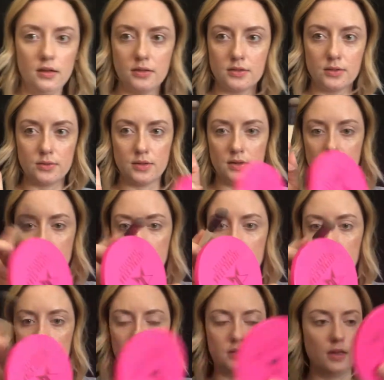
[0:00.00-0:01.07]
So
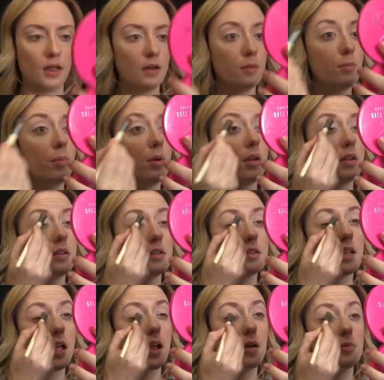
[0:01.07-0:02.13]
dip,
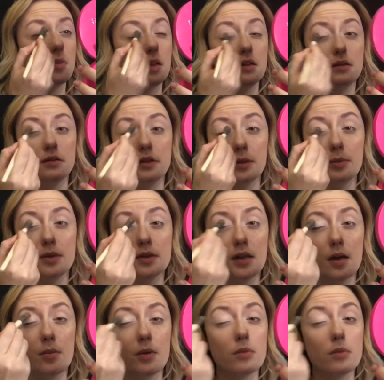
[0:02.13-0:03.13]
tap, dip and tap.